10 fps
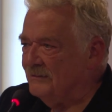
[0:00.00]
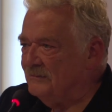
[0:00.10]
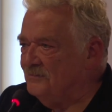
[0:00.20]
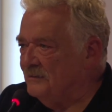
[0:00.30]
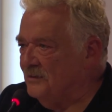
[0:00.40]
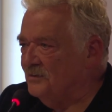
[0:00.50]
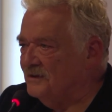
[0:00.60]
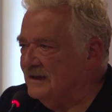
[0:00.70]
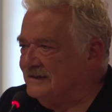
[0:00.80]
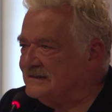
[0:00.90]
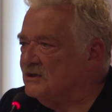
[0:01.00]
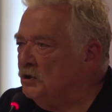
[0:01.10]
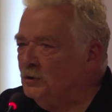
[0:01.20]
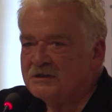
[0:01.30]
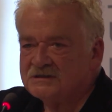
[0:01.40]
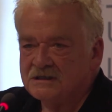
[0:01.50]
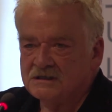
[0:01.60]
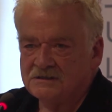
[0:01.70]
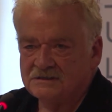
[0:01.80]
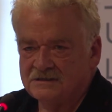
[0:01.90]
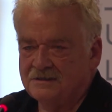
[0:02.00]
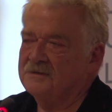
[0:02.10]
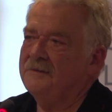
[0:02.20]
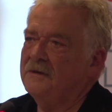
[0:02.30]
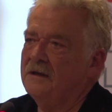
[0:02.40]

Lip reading: I mean, people would think that's a lunatic concept.